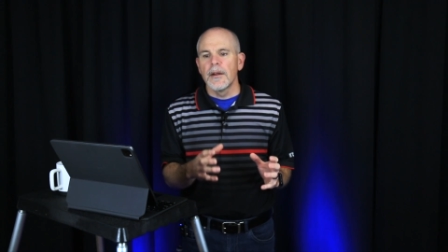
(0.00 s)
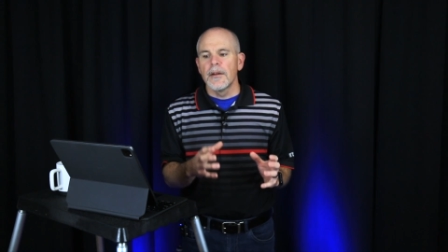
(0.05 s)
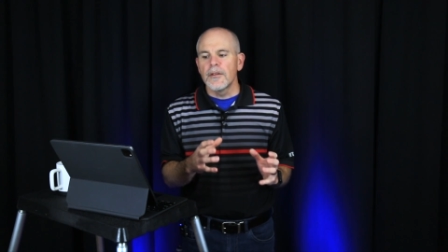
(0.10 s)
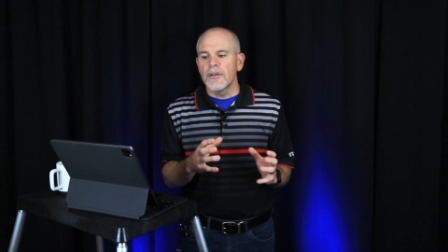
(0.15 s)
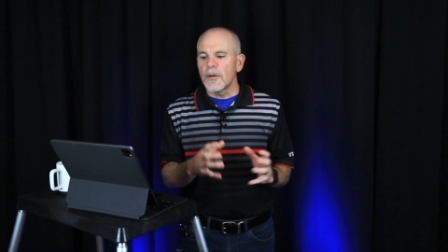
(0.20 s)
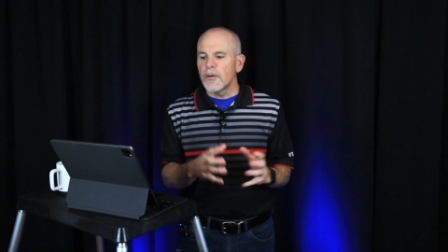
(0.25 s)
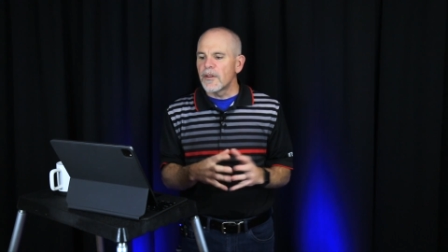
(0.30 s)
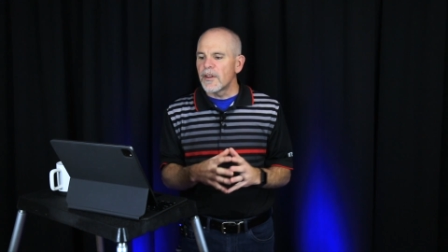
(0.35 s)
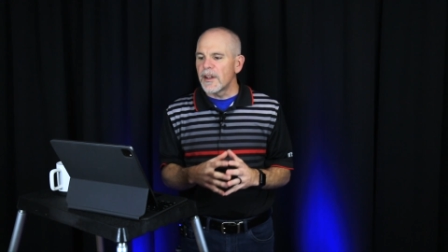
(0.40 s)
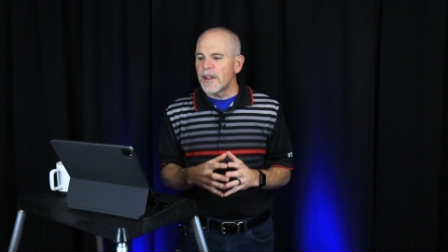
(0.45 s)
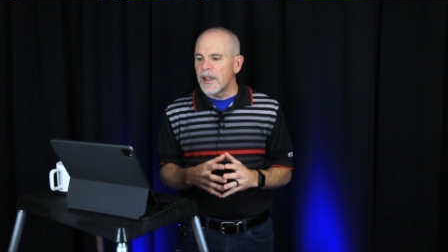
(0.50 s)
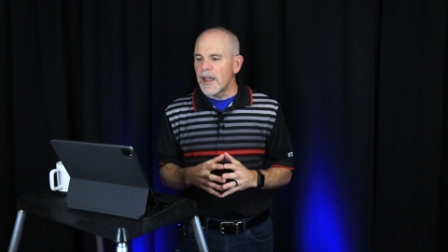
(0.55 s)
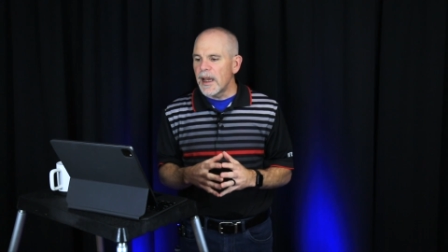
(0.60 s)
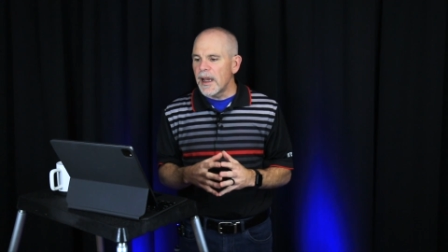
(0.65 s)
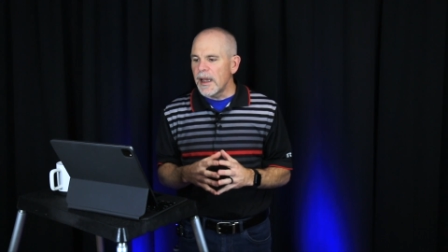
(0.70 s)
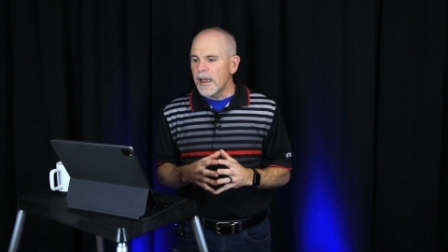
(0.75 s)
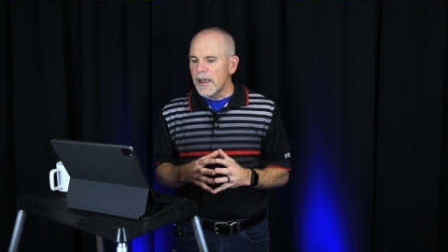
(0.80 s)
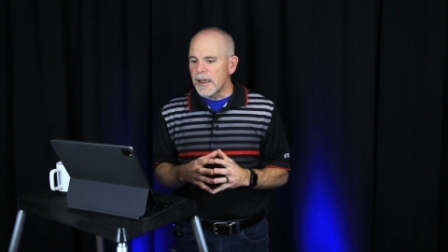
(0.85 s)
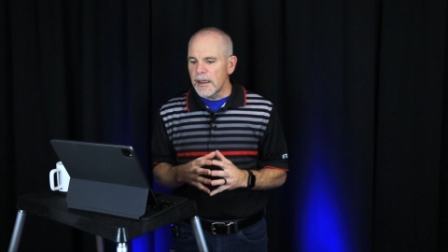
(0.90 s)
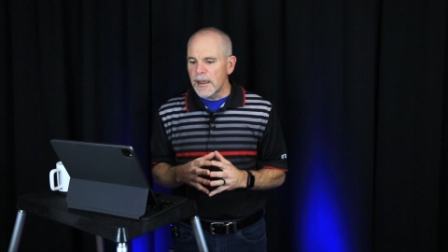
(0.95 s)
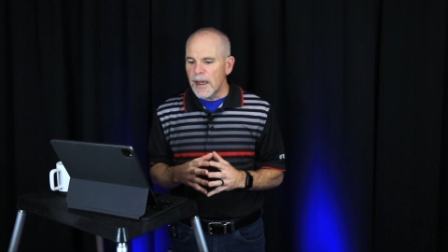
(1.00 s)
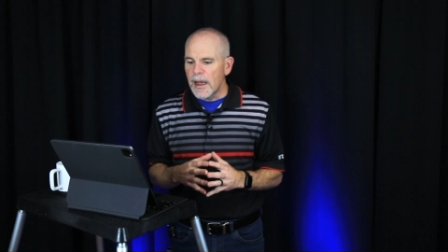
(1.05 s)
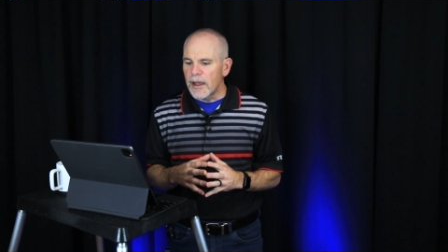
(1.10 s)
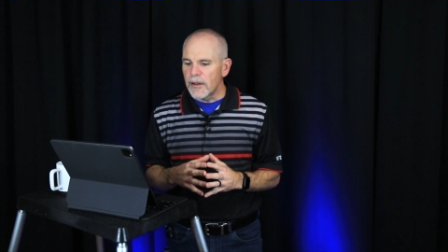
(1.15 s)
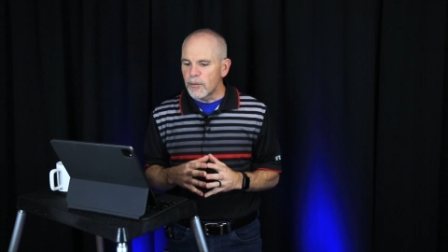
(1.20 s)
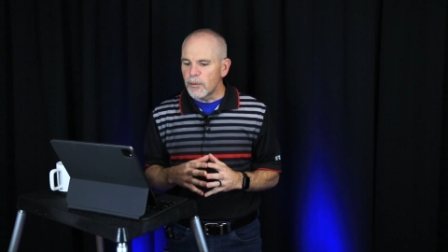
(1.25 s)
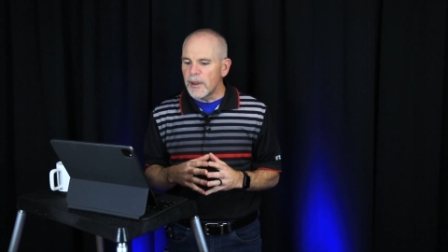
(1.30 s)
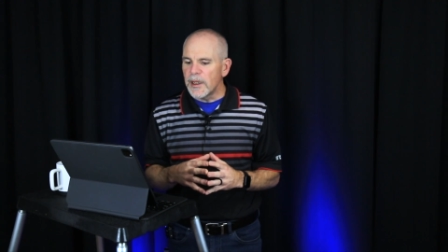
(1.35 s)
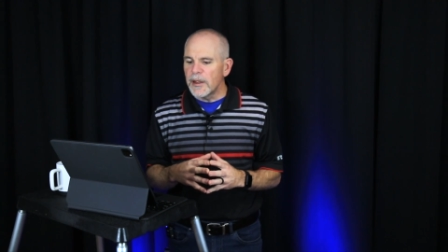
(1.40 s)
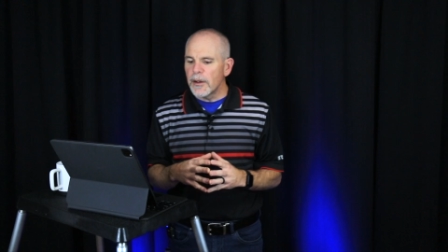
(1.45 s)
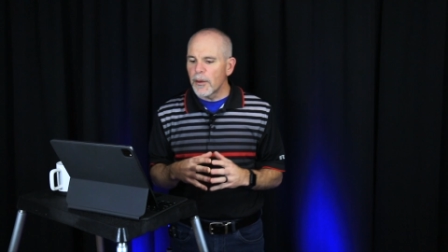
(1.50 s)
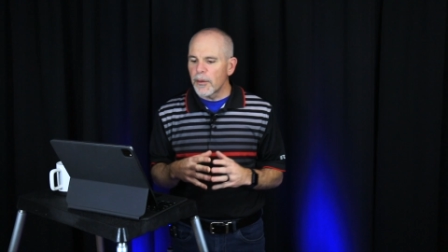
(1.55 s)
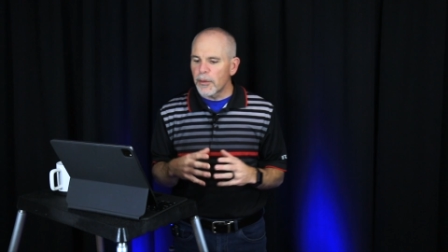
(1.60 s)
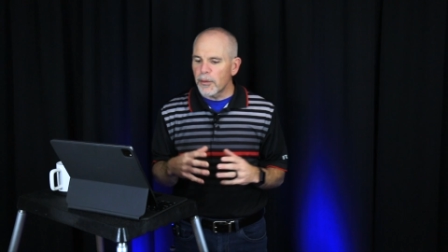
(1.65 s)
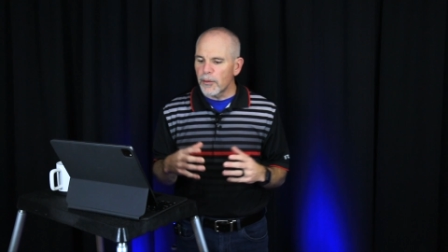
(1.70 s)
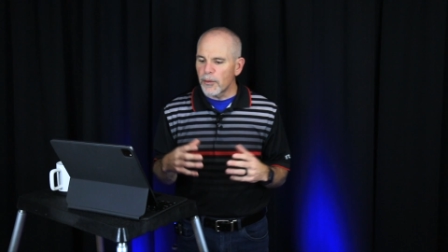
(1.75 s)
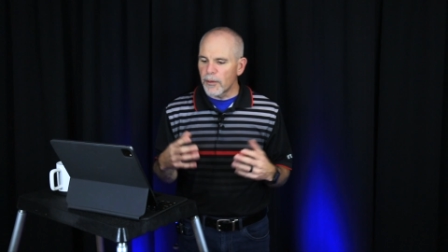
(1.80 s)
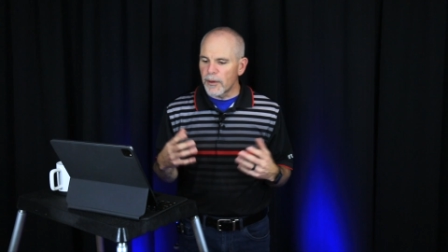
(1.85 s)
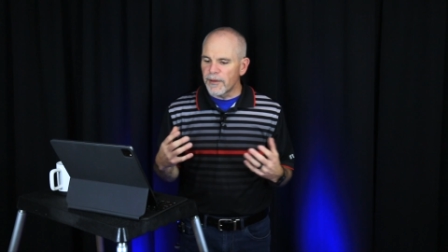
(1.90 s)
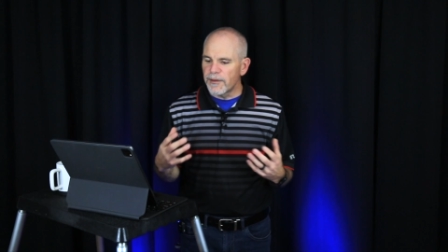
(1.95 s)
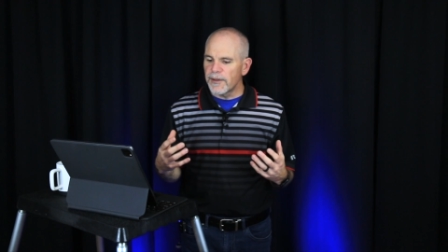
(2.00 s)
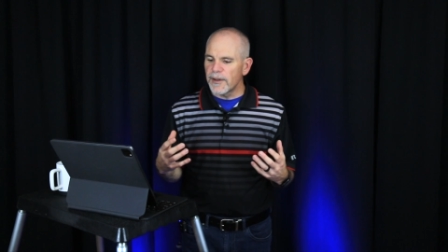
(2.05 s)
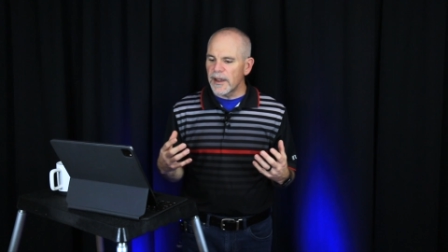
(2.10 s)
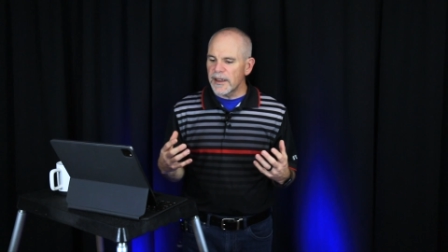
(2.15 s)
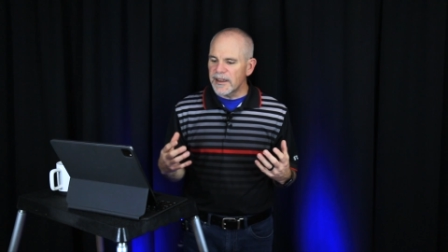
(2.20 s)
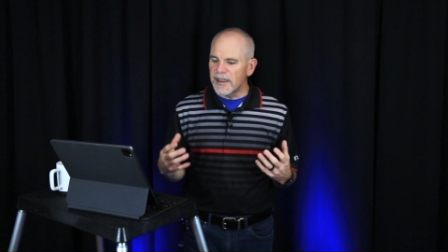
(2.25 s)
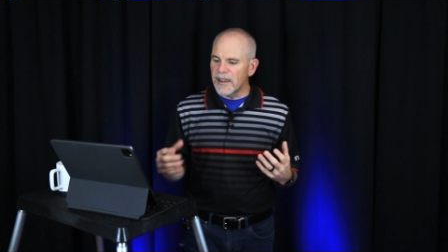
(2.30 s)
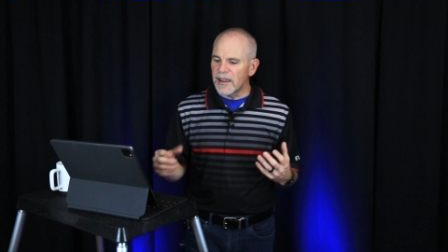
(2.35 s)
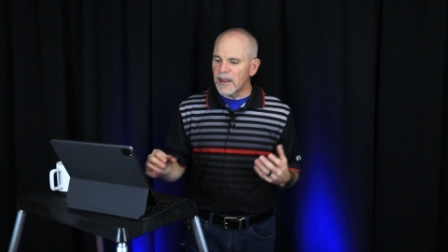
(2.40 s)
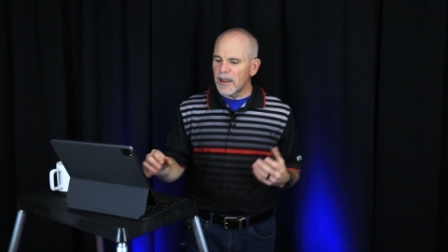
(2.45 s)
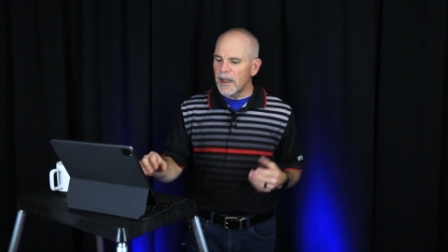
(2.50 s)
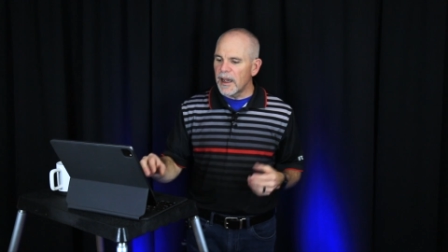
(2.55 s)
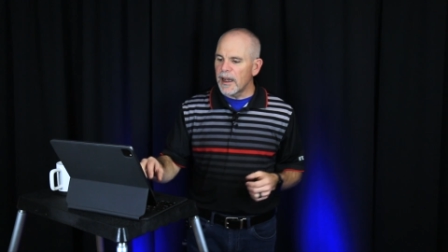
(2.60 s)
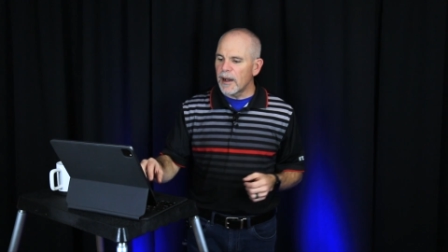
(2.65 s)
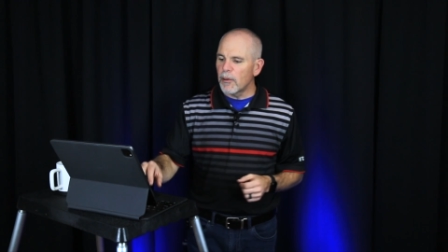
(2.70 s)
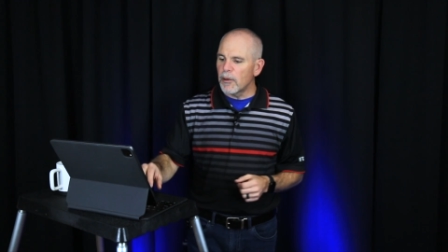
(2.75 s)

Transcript: So today, as we go through the reflecting the light,